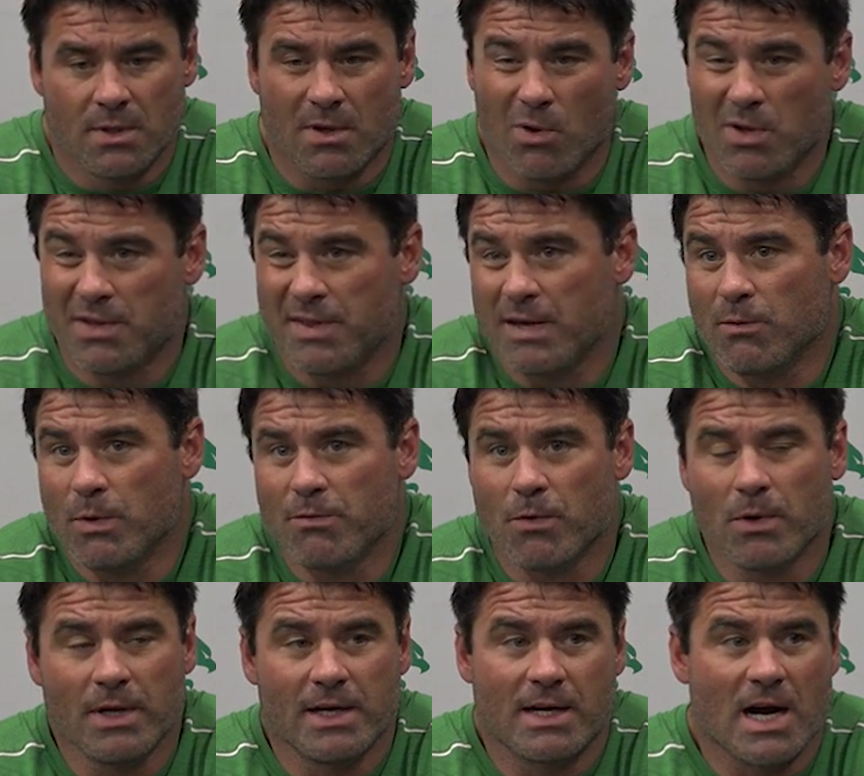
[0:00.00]
The only thing we've
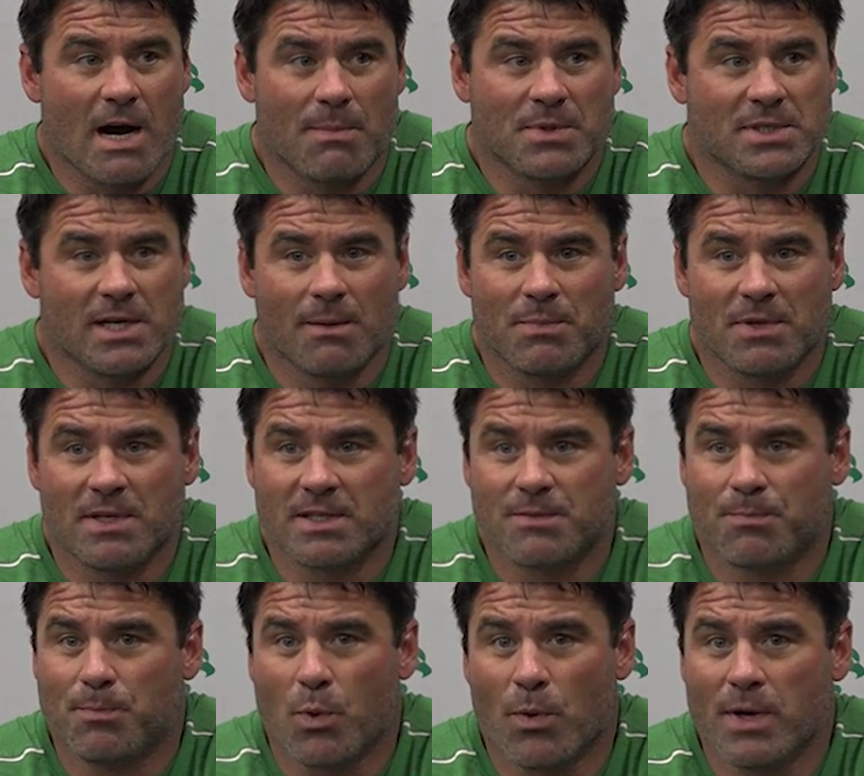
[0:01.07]
really accomplished up to this
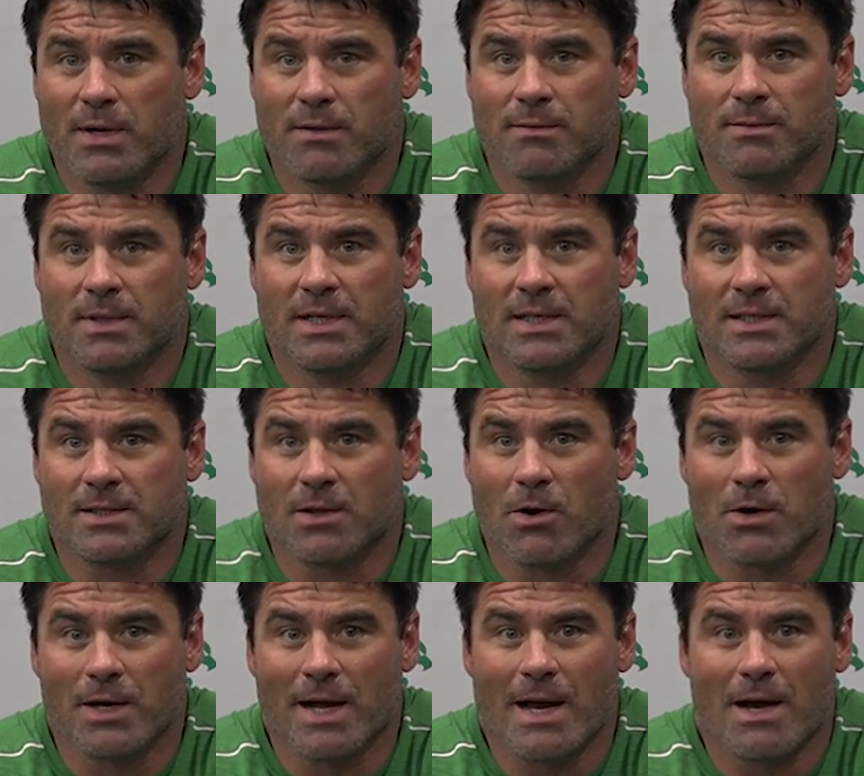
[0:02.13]
point is
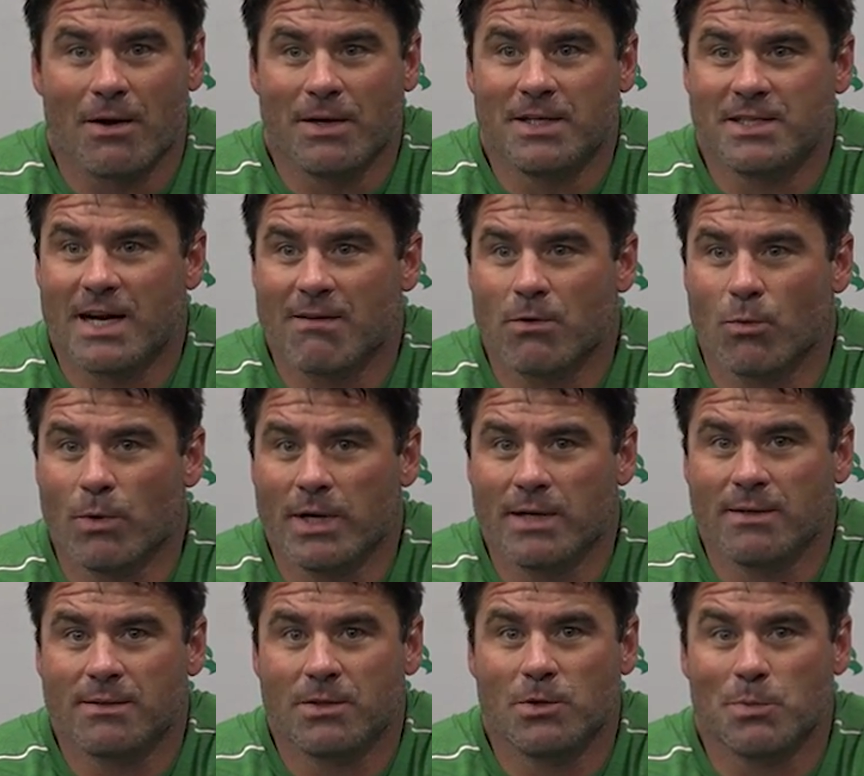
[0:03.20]
learning how each and every
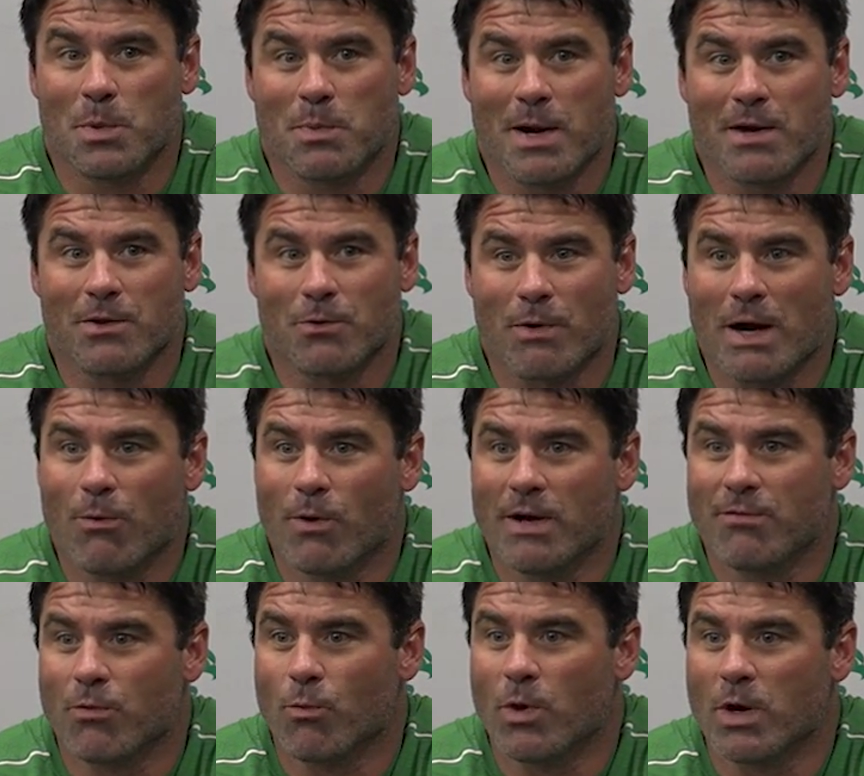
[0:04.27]
week to prepare the right
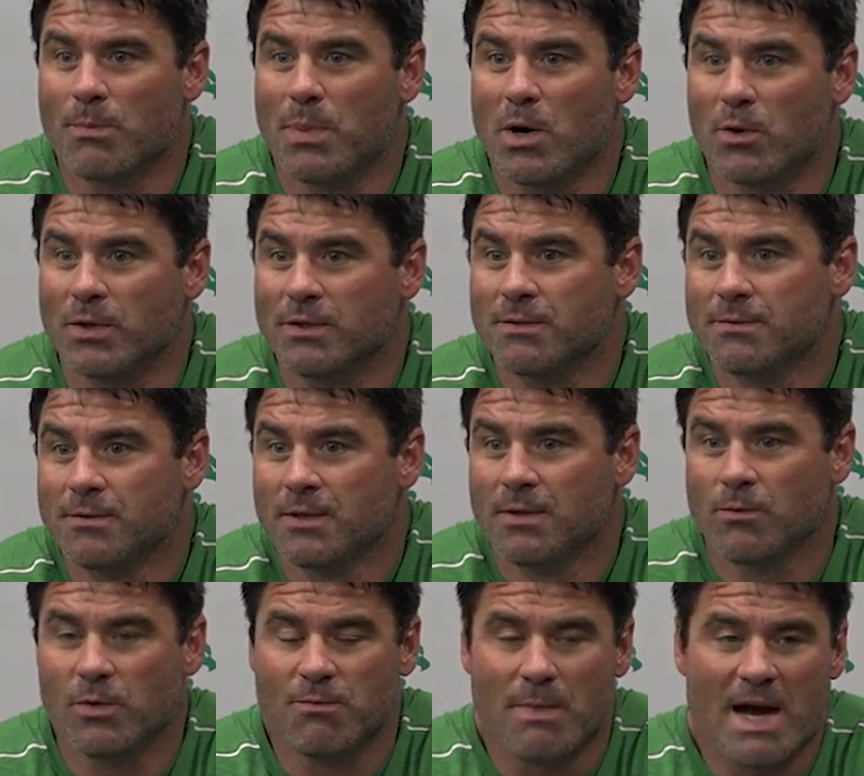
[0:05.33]
way for one opponent.
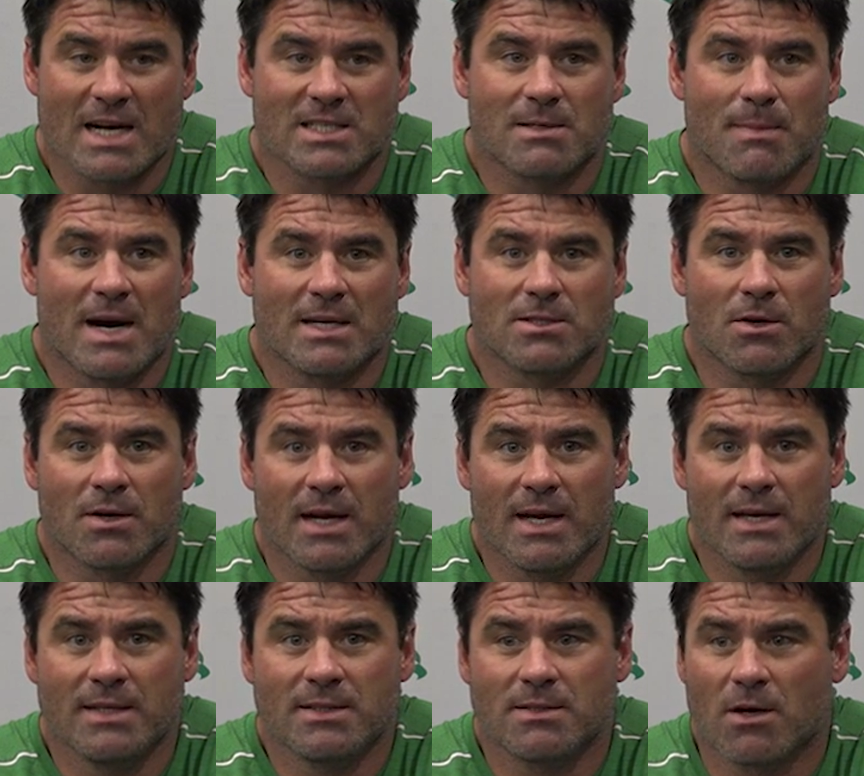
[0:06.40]
We've maximized our
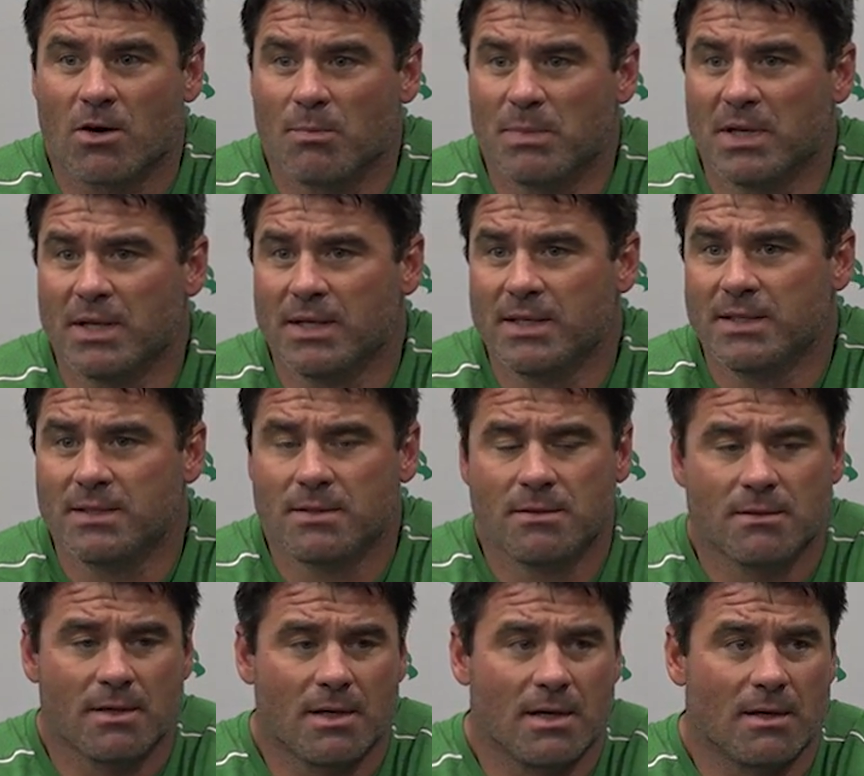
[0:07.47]
days, our abilities,
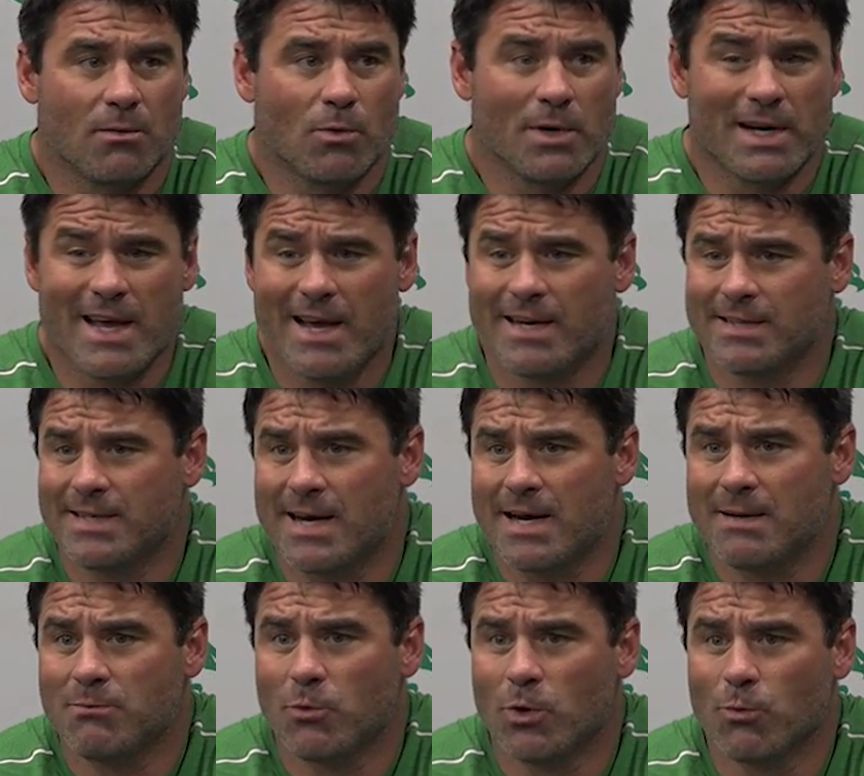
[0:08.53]
one day at a
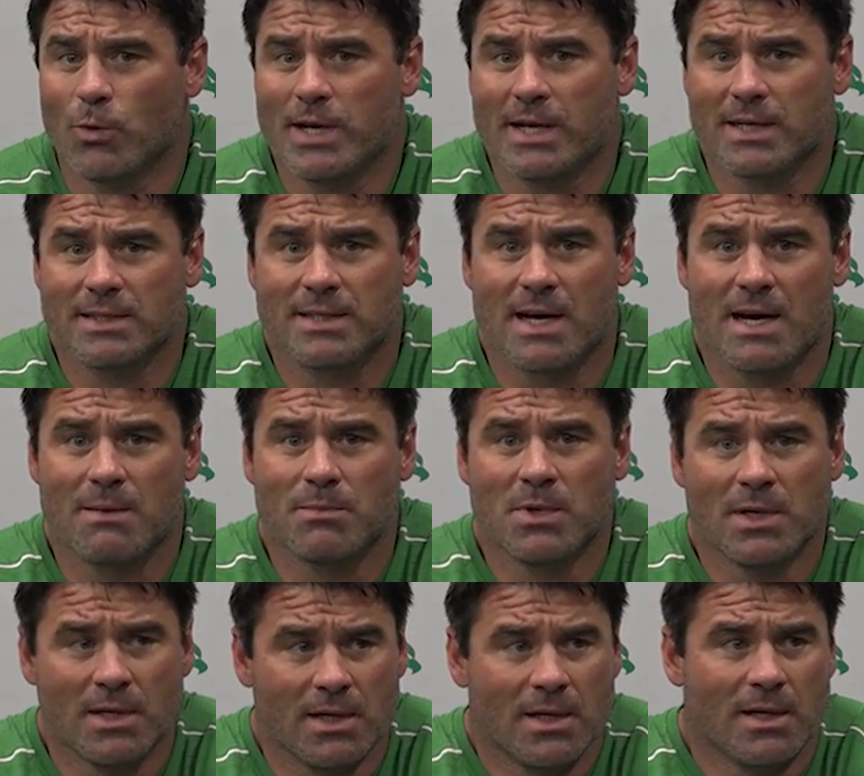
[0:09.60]
time, one week at a time.
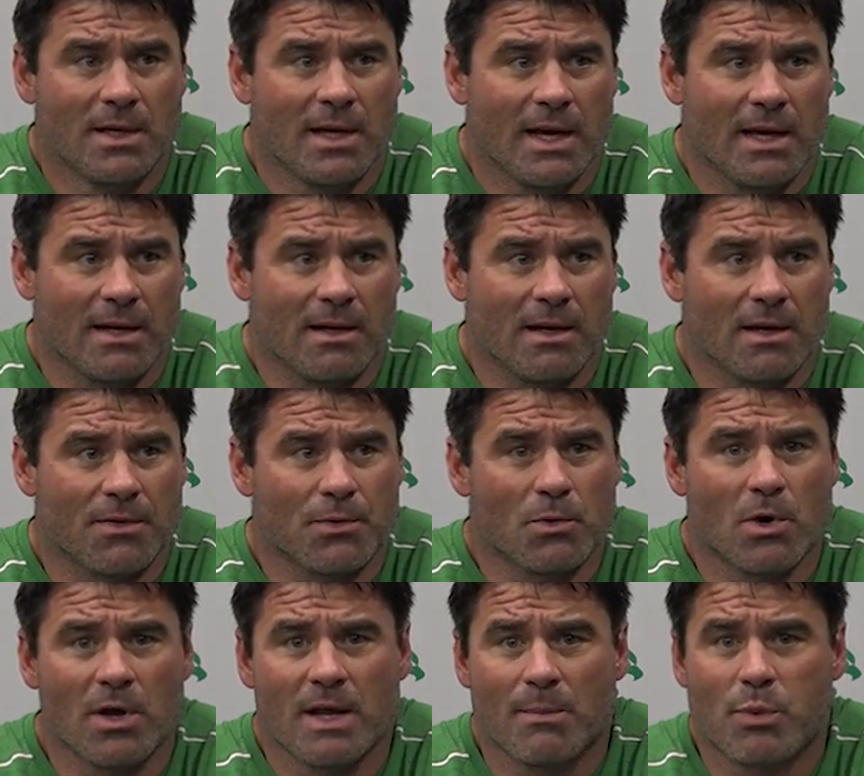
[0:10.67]
And
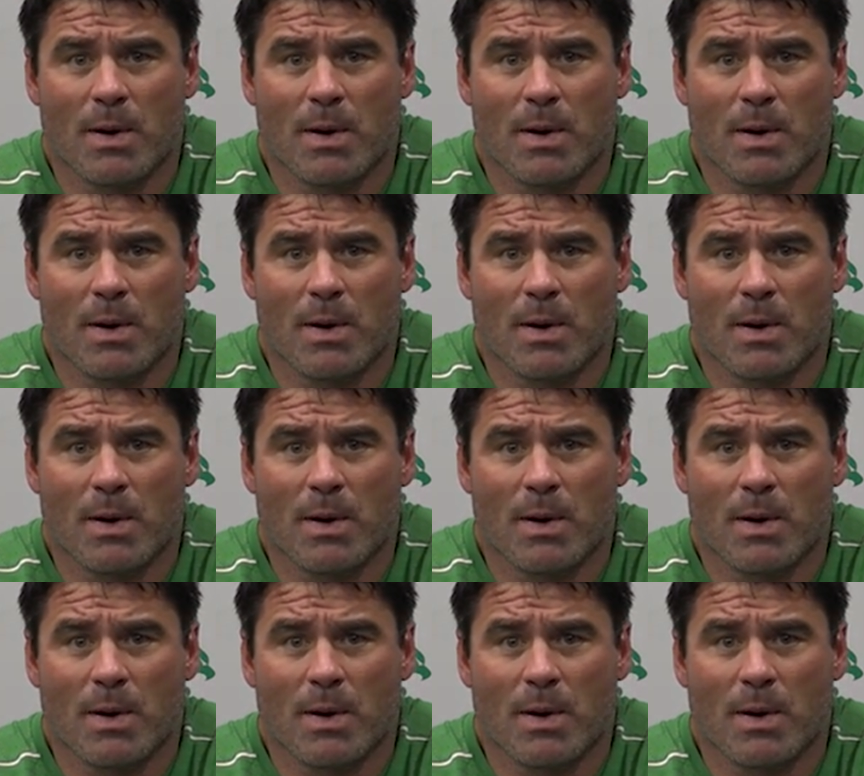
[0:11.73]
through all that